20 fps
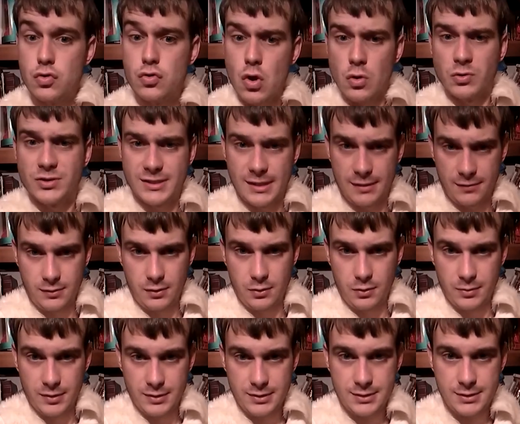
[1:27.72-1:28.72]
No, Seth
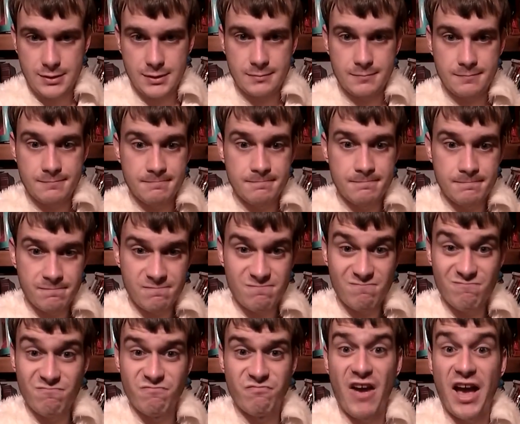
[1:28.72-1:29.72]
Lewis.
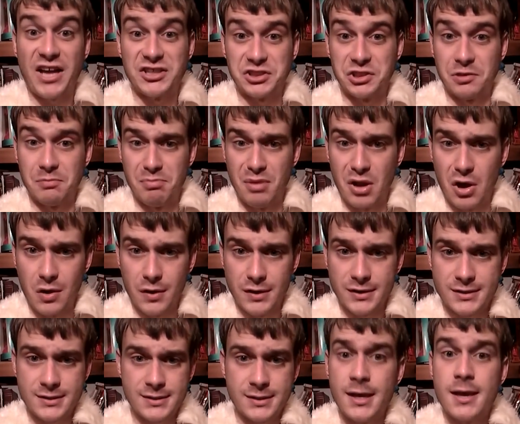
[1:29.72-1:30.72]
Fashion
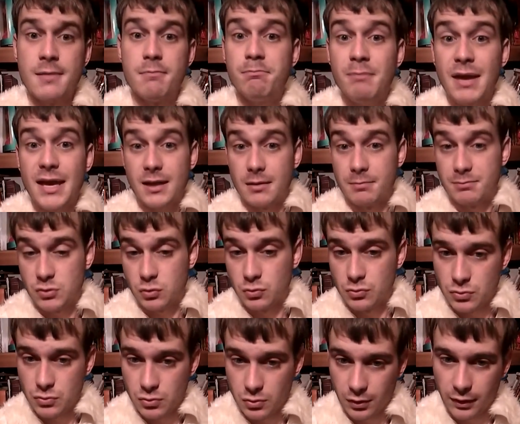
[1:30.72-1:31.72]
blogs, makeup
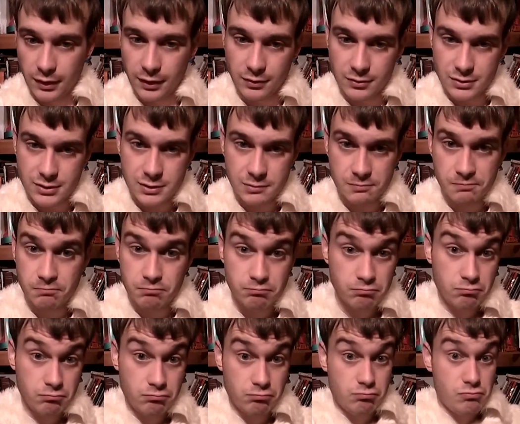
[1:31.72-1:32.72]
tutorials.
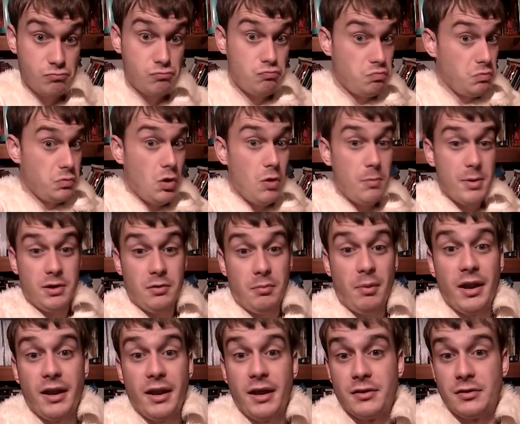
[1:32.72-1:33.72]
Nobody
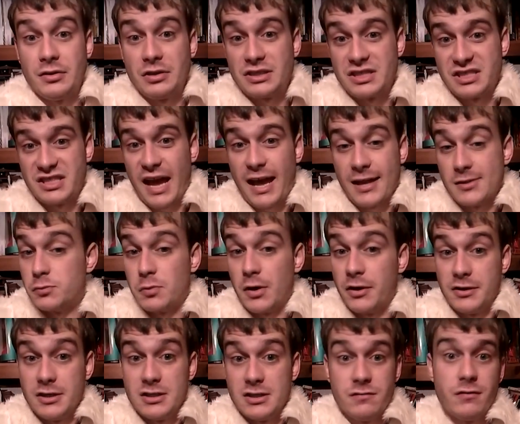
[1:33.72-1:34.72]
really understands
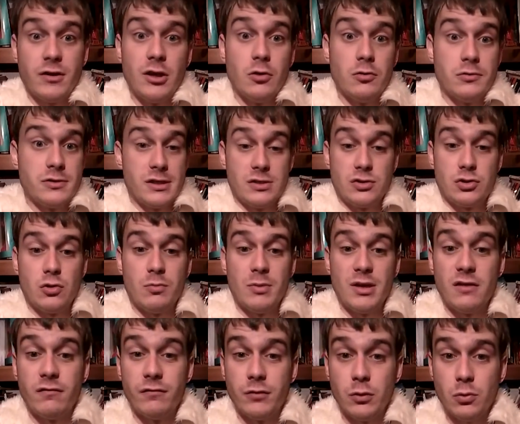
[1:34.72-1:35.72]
why these videos get so
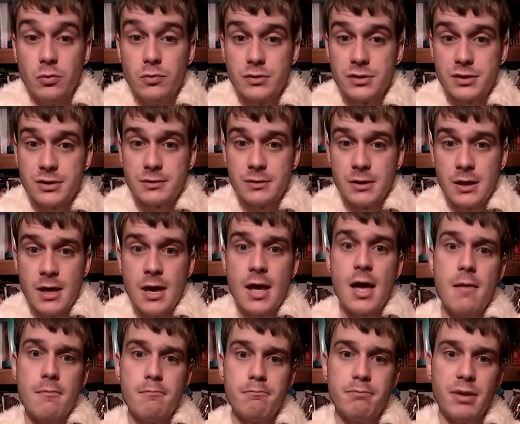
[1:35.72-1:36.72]
many views,
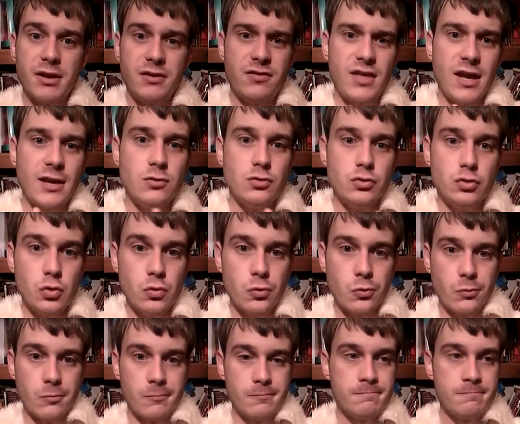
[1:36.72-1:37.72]
but they
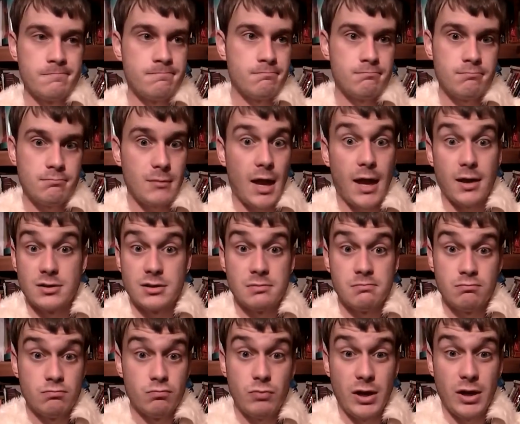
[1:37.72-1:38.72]
do. And
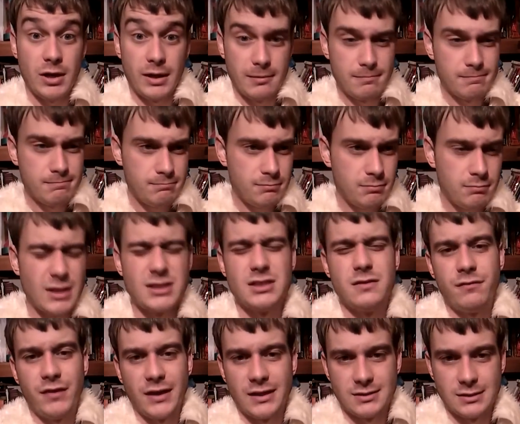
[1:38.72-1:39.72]
really,
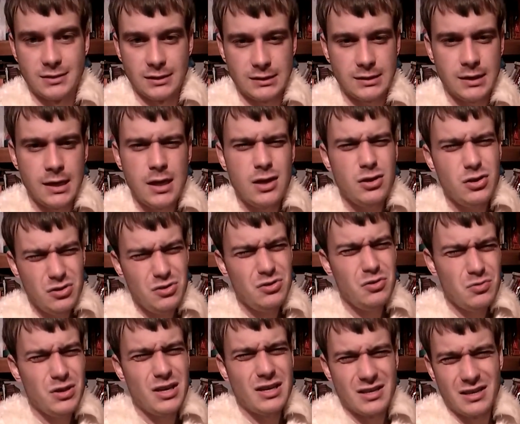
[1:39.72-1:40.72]
let's face it,
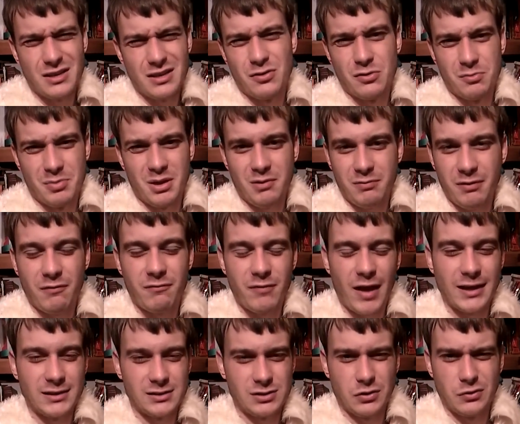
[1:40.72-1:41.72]
you need a little bit of
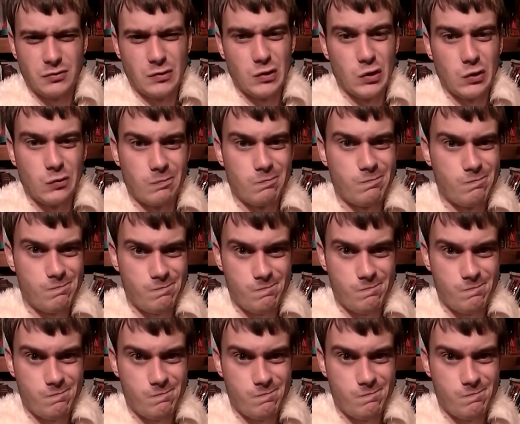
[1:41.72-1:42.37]
advice on your